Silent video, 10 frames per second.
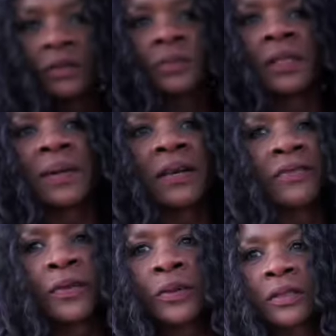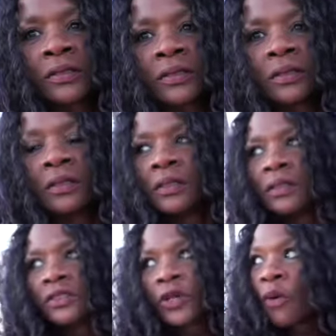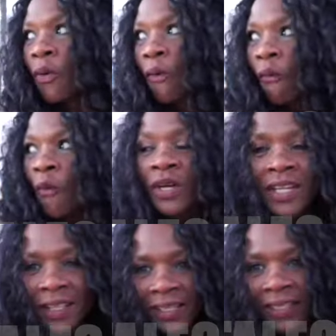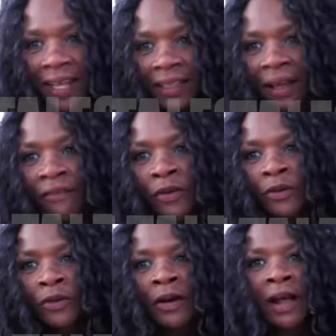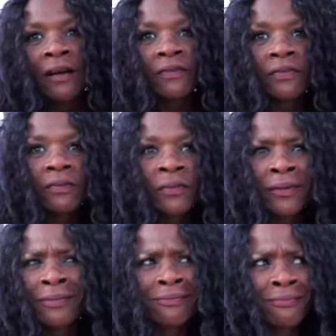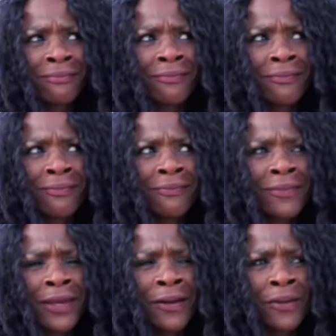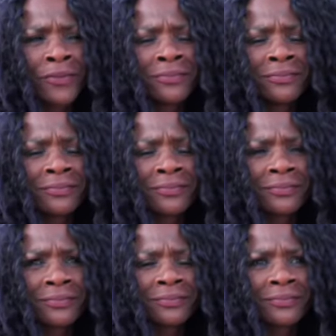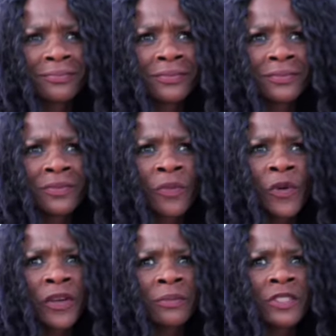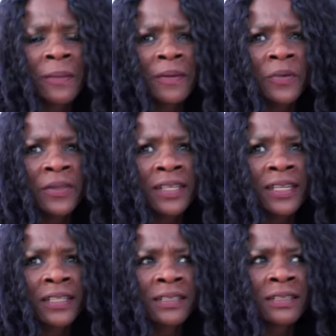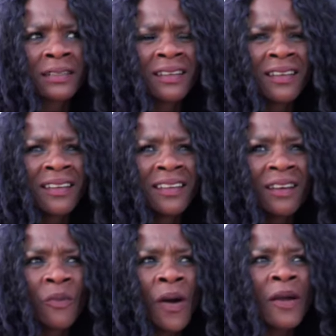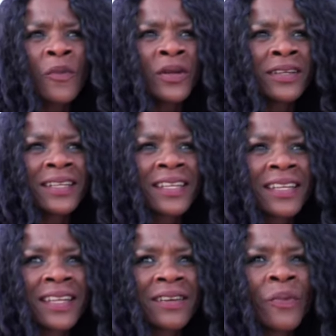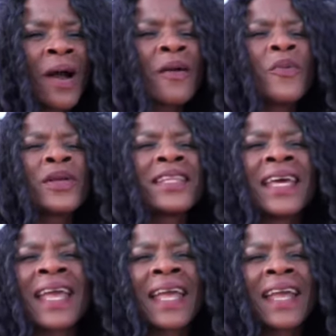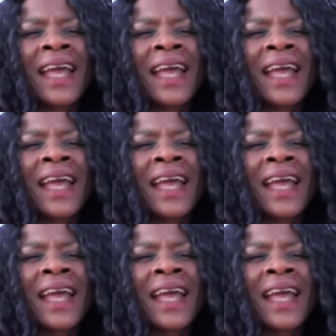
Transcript: Oops, I'm out of focus. So when did they take that photograph with, you know, William jumping with the kids and why wouldn't, why would they,